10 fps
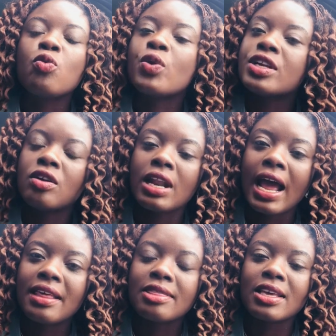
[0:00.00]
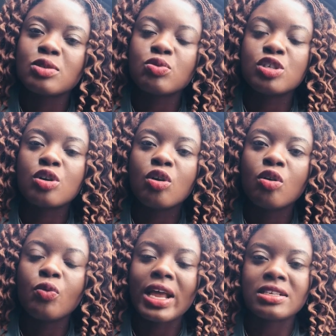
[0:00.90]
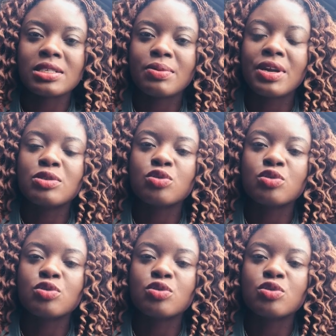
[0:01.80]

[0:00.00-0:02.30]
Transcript: we don't hide things we show we are transparent